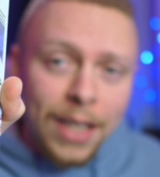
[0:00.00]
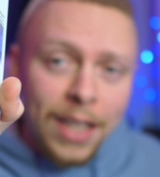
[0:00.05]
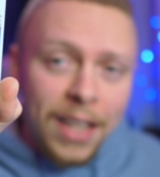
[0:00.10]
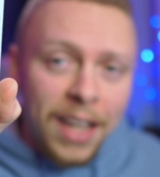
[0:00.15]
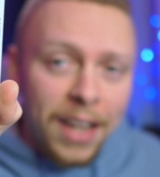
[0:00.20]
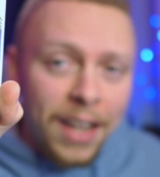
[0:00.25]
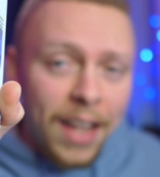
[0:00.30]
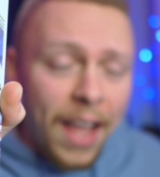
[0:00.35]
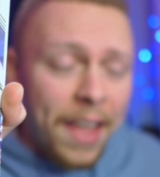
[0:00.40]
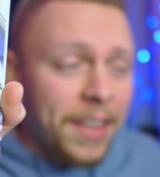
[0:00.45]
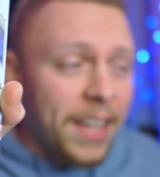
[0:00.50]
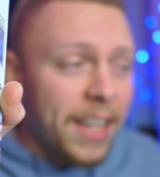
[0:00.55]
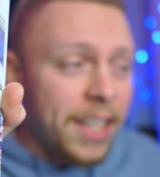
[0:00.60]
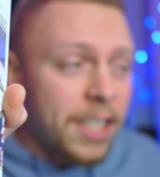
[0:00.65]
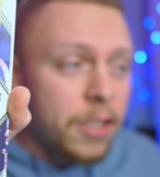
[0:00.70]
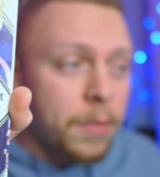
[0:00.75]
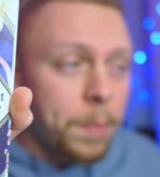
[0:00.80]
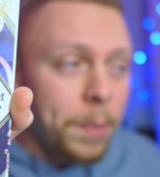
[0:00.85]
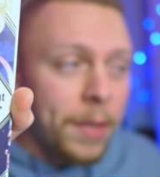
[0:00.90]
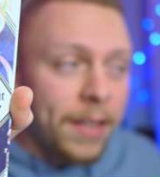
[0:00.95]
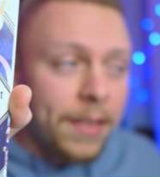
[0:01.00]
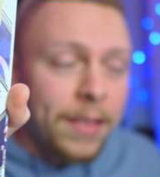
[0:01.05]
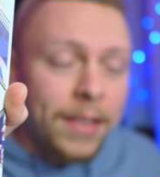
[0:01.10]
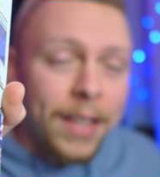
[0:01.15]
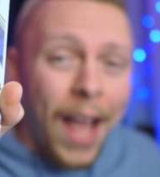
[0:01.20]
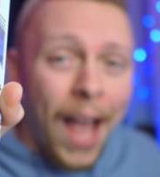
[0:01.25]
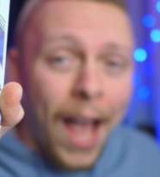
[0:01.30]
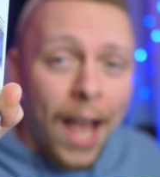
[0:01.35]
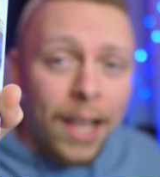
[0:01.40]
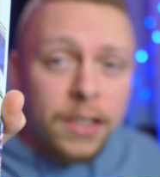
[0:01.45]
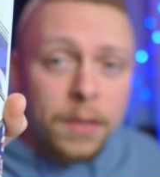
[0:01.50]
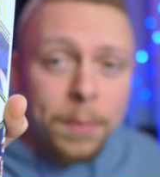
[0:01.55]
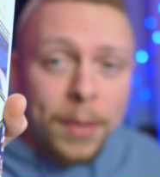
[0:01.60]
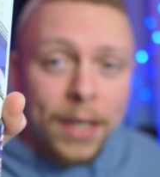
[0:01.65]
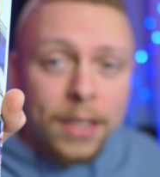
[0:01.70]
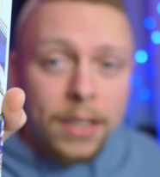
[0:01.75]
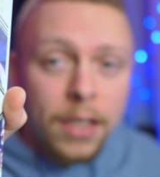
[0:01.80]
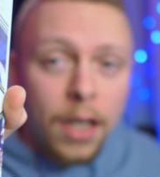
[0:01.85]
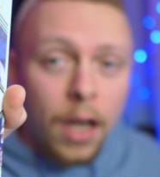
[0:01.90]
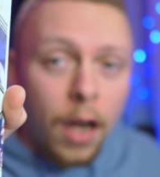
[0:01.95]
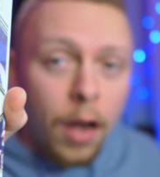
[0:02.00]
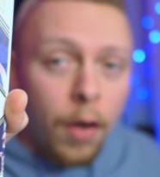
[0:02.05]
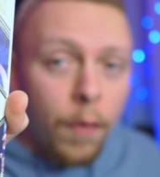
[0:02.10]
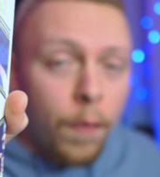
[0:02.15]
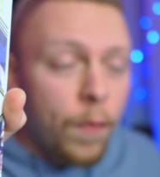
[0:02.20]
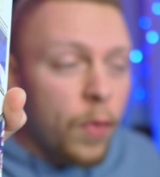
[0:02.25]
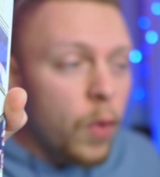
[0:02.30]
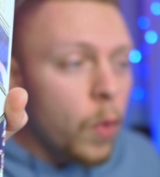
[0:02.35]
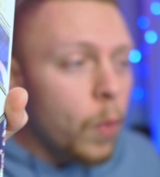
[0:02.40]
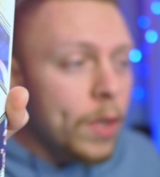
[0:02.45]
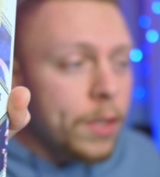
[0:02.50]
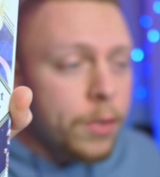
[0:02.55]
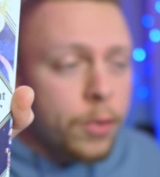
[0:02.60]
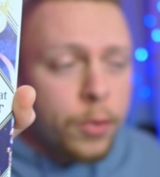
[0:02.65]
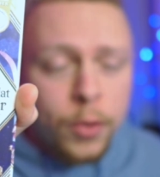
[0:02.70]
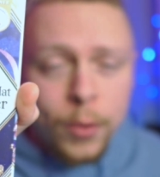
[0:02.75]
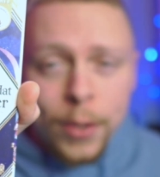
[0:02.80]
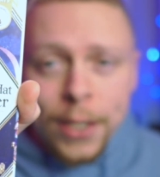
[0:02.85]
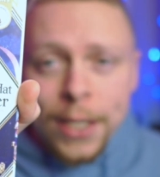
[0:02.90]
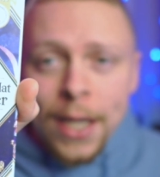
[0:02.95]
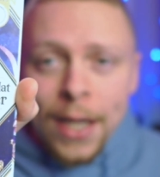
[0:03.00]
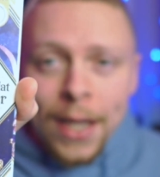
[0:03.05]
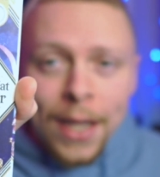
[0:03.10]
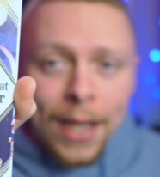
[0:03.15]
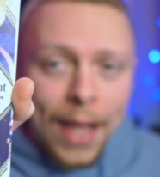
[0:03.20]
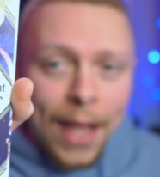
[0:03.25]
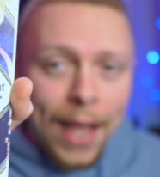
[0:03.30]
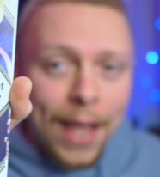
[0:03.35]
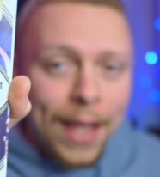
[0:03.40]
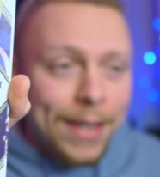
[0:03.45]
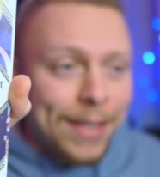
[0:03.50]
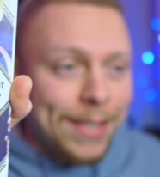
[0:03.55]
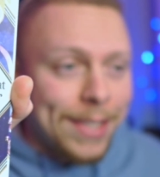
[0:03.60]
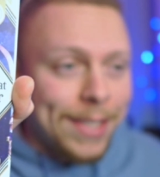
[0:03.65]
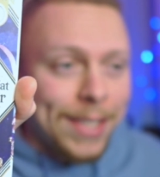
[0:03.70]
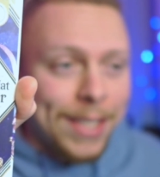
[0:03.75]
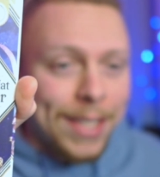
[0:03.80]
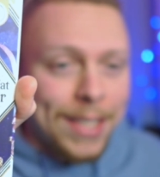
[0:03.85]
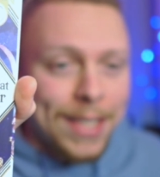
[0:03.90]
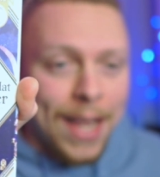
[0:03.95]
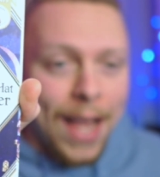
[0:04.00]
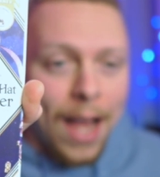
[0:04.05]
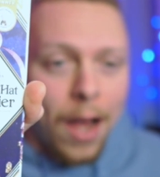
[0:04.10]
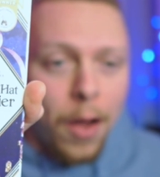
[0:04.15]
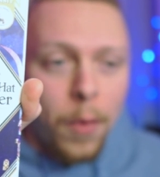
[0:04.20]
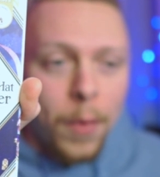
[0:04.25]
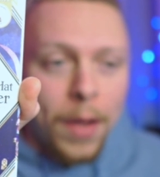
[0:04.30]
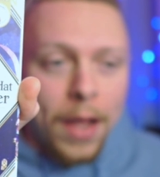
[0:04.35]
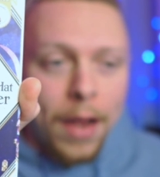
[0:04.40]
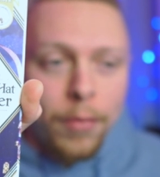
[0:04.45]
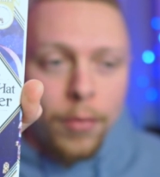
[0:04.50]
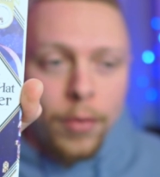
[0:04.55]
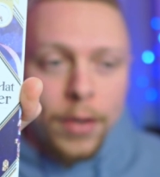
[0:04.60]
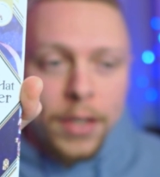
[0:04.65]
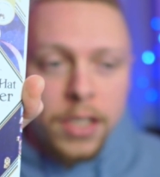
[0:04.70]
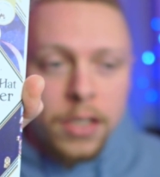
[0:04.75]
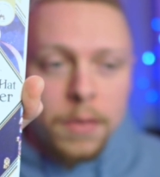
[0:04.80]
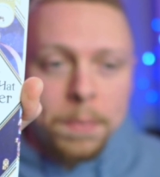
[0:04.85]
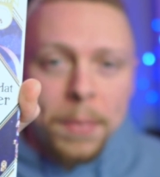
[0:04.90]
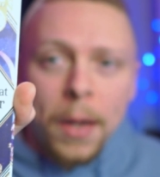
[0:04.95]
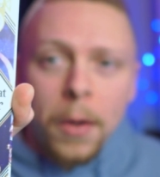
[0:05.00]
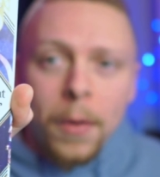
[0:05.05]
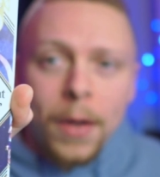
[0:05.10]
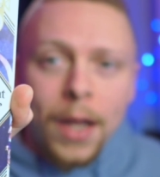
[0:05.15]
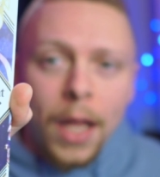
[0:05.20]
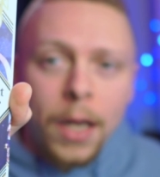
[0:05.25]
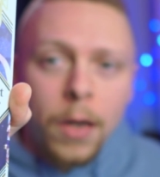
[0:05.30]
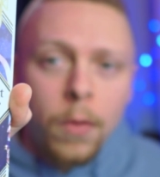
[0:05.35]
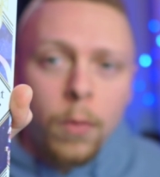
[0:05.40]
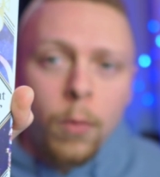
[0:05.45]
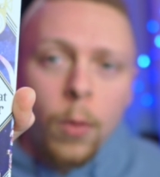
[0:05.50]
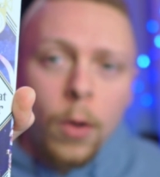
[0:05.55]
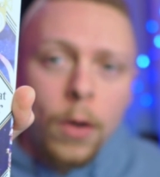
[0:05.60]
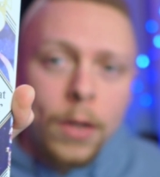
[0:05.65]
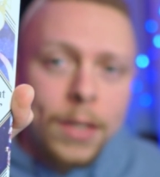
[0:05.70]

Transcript: And they explain the aspect of the wizardry and just how every spell kind of works